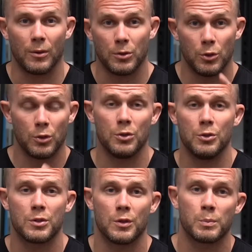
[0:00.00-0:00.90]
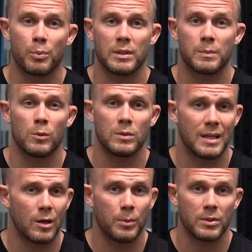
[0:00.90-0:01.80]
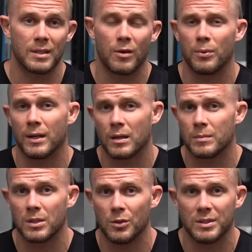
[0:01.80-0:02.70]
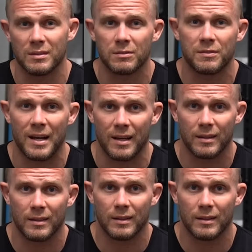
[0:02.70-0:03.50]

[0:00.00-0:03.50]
how you can use those principles to help yourself when it comes to losing fat.